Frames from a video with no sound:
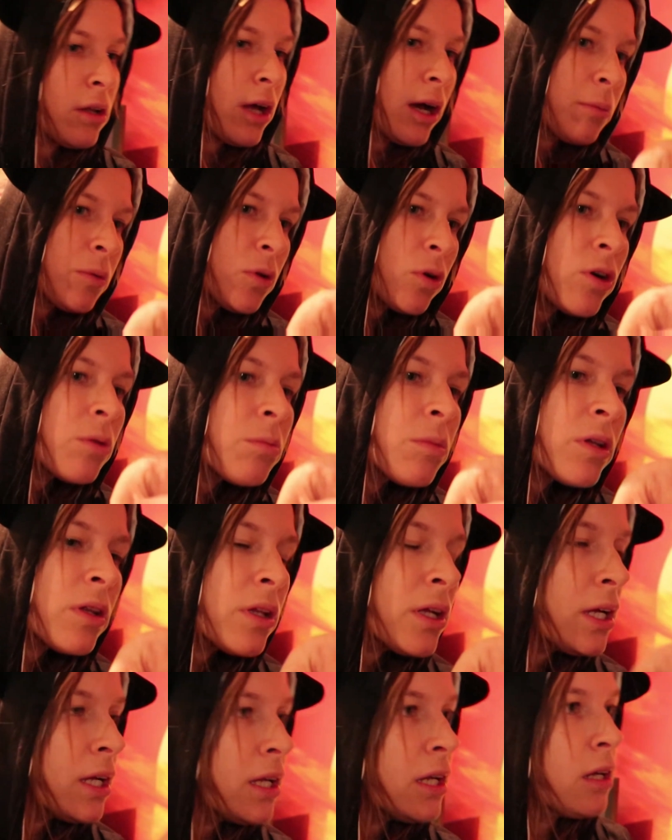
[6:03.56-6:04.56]
I'm
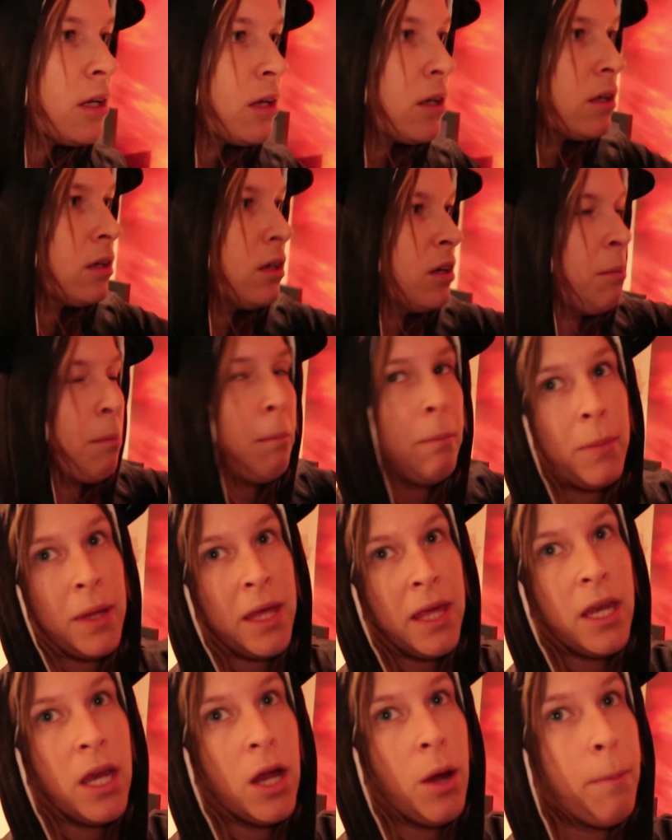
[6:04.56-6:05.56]
normally
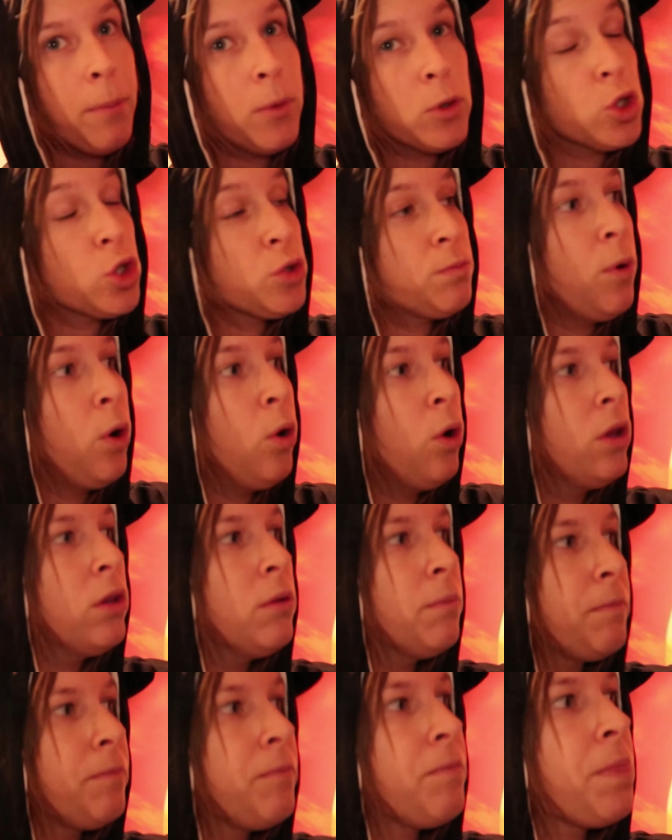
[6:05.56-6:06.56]
medium or
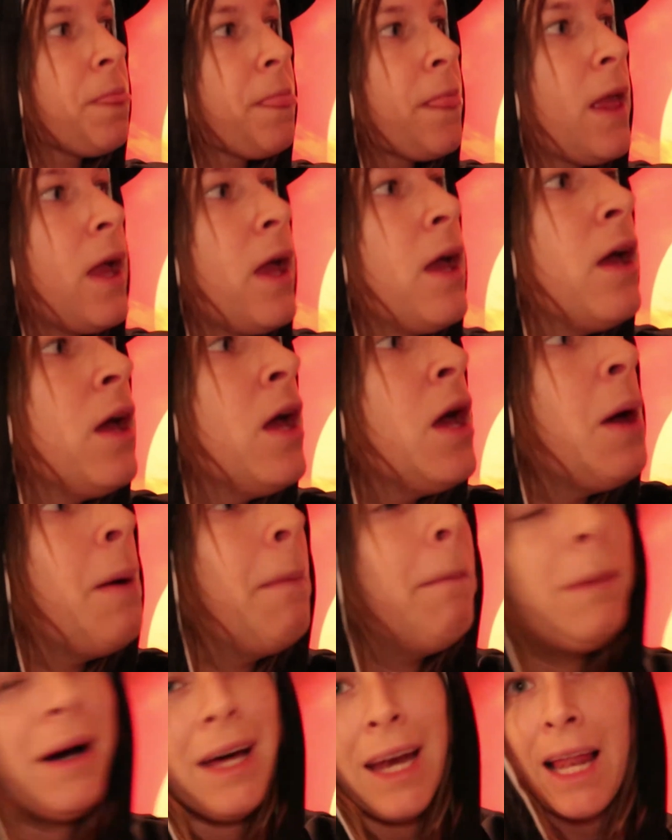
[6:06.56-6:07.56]
small.
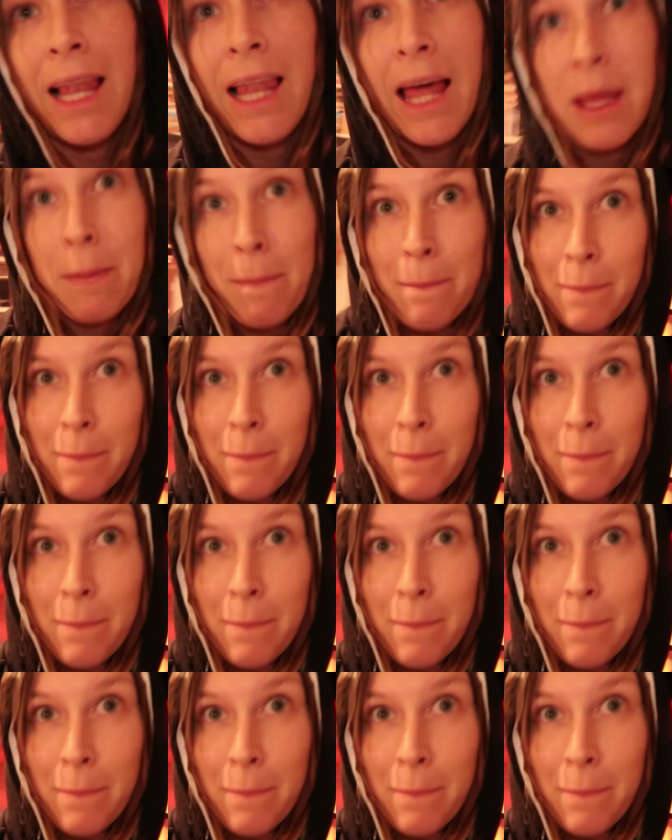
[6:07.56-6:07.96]
But I like